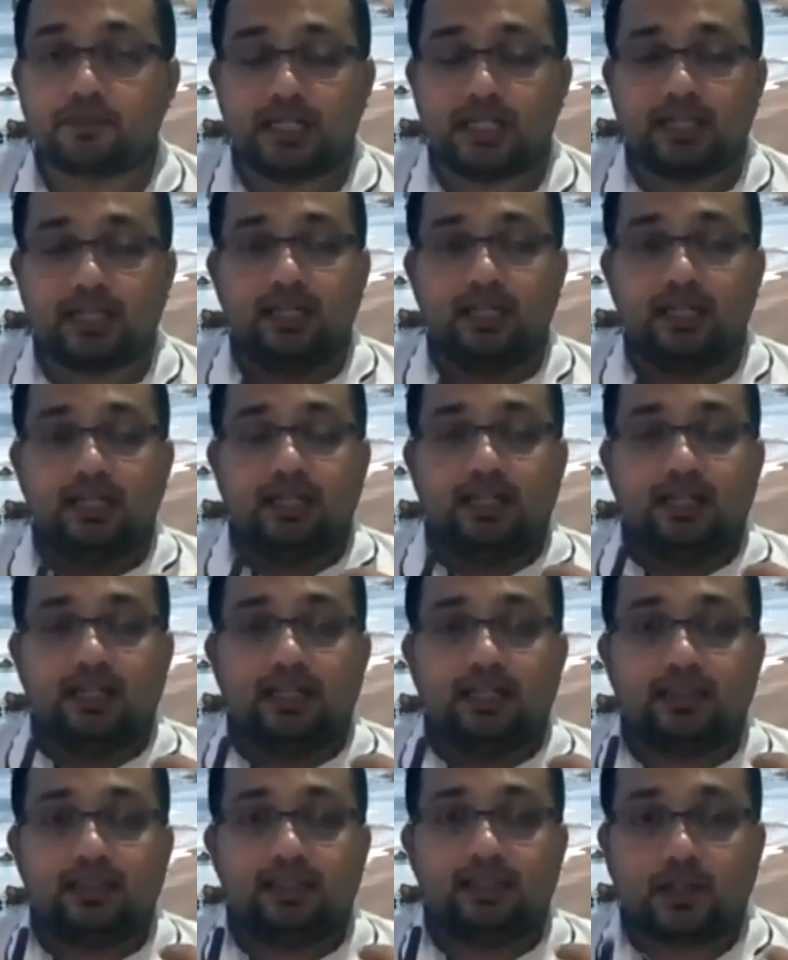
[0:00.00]

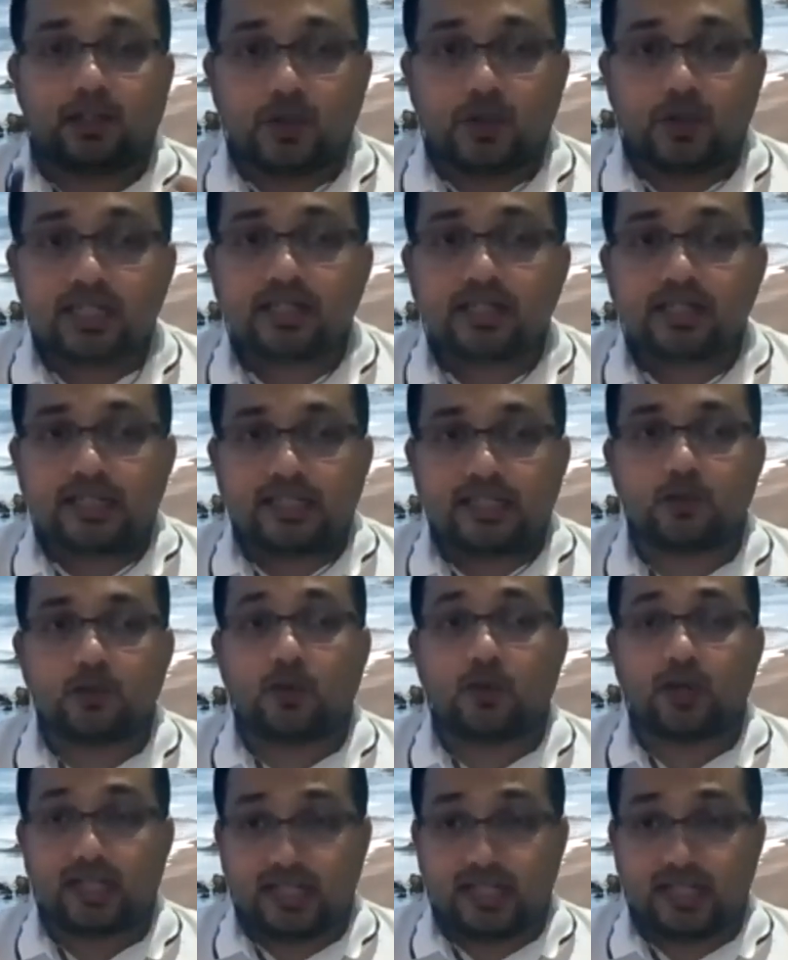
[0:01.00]
But the question is,
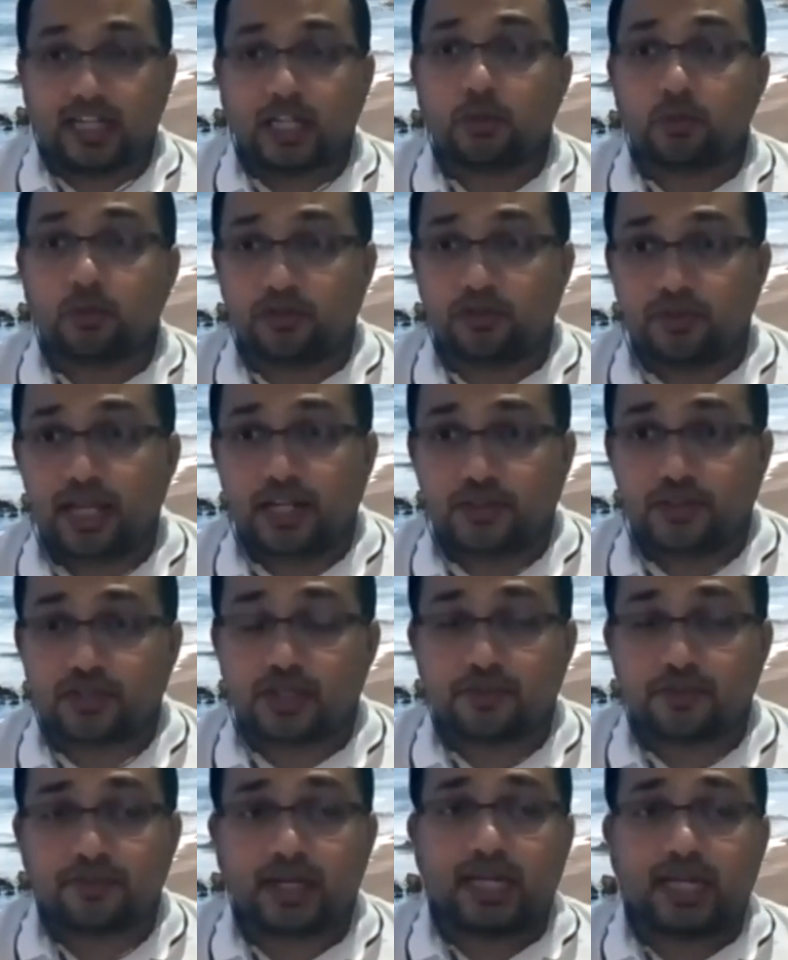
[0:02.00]
what are human values?
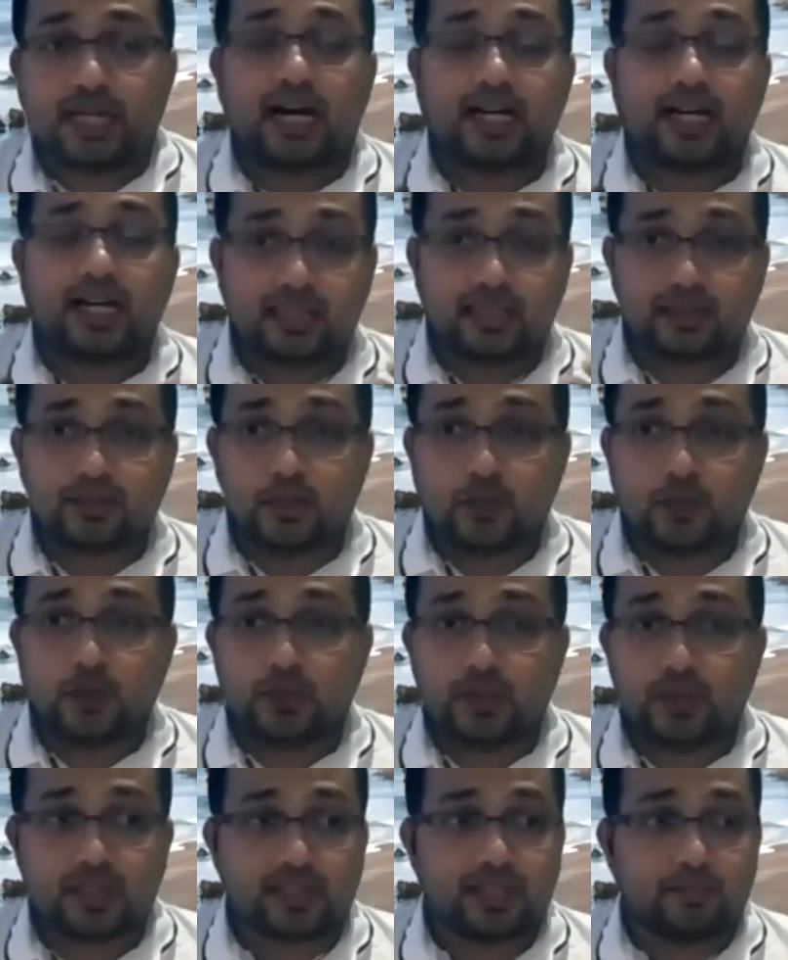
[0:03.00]
If I ask you
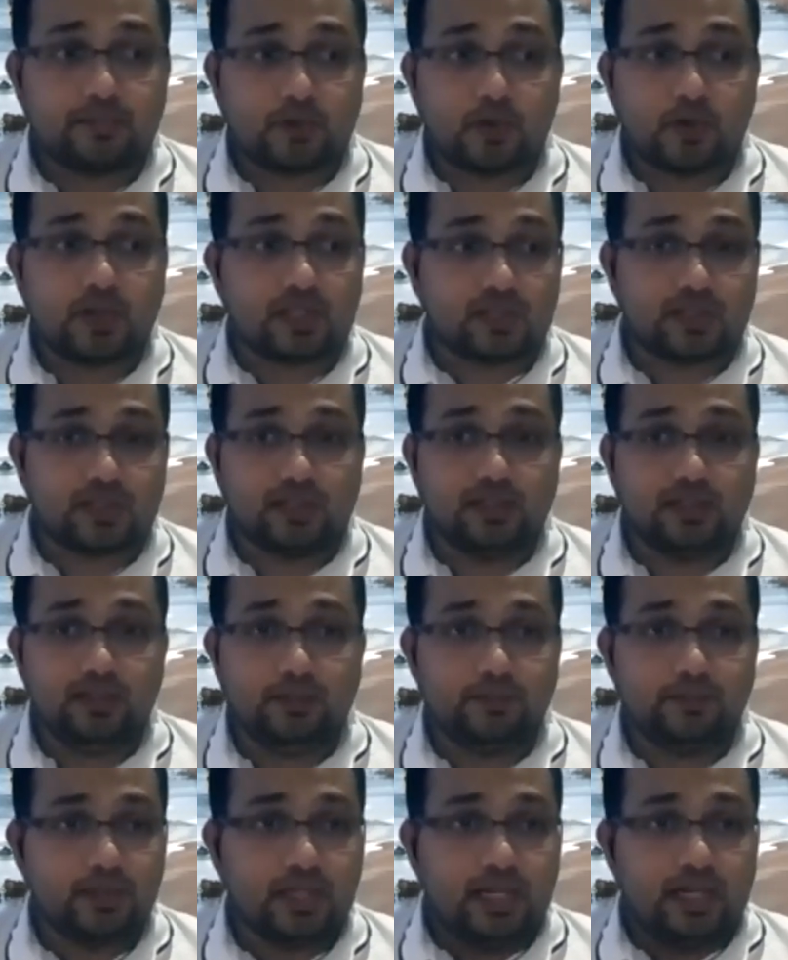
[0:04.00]
the same question,
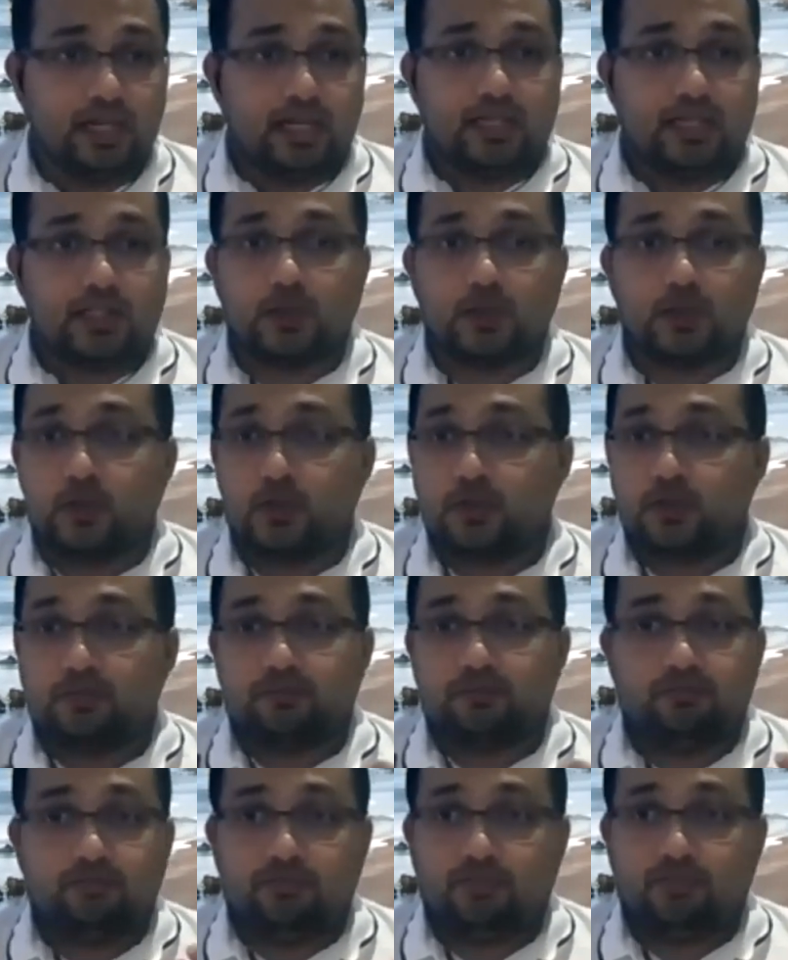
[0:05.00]
so
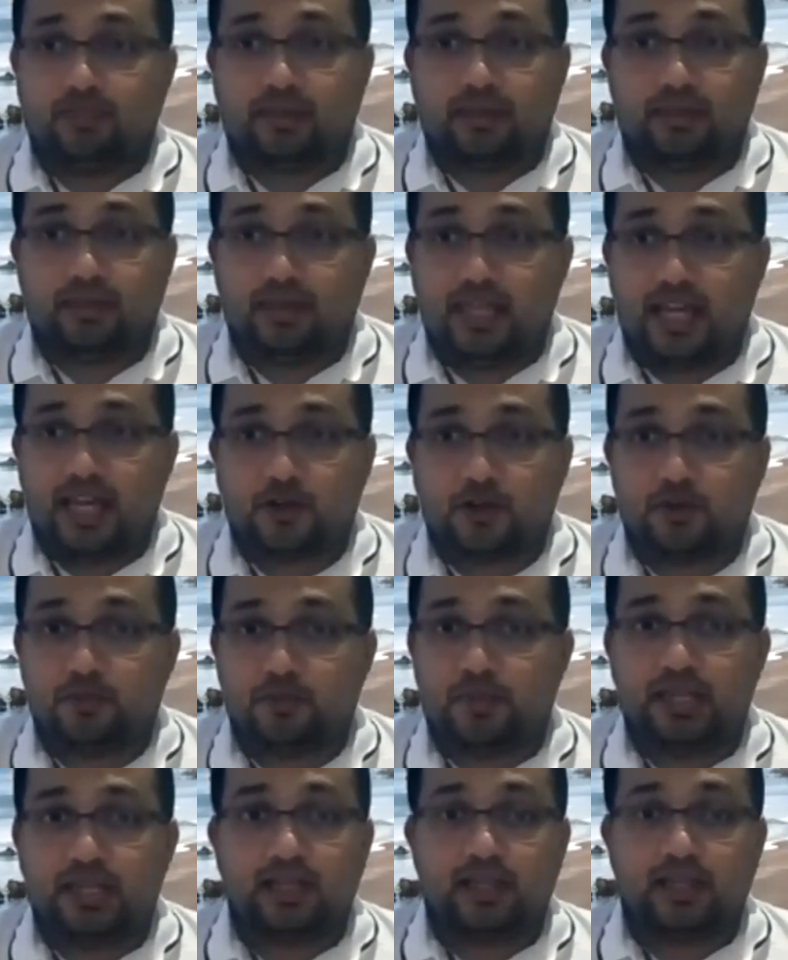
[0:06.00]
there could
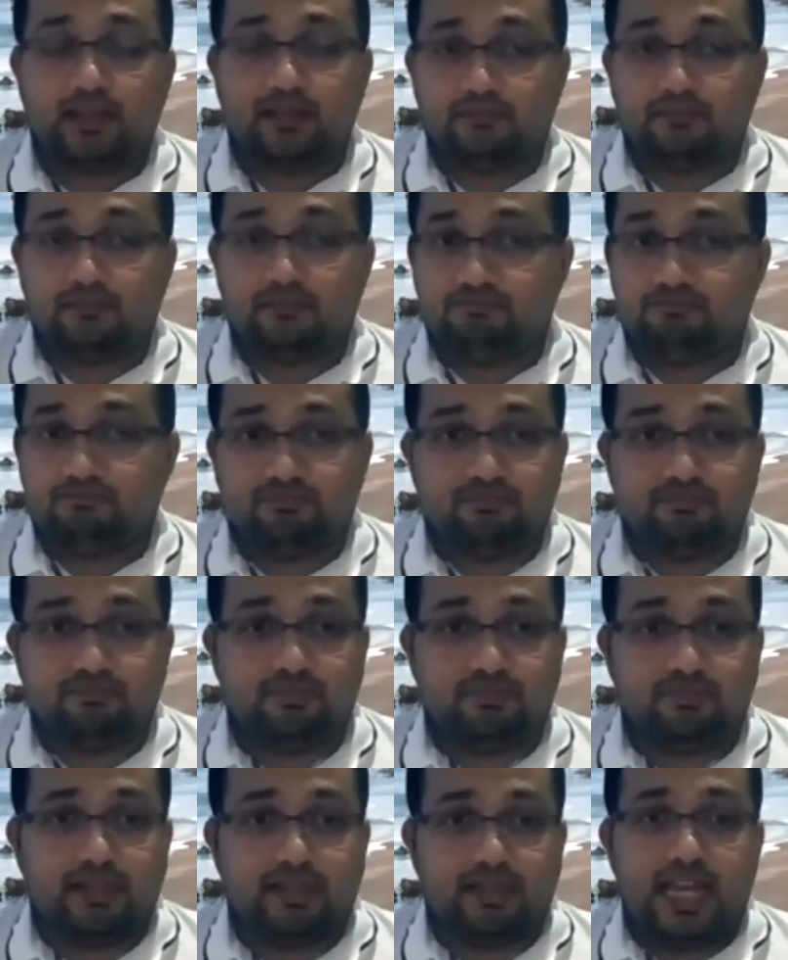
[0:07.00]
be
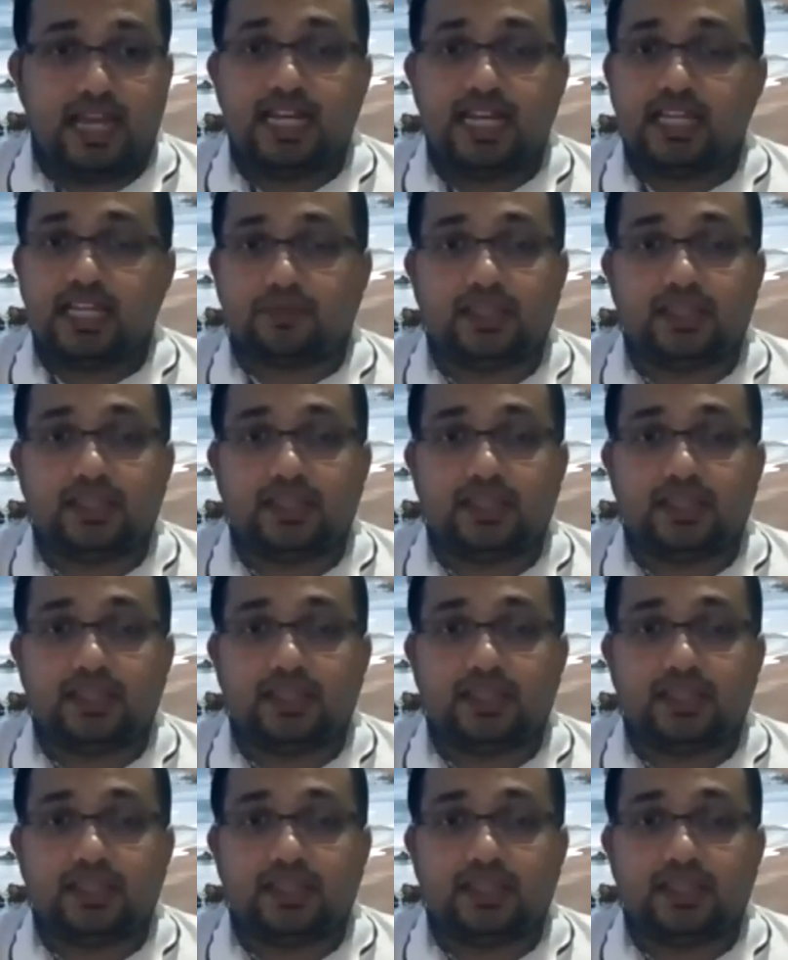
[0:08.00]
any of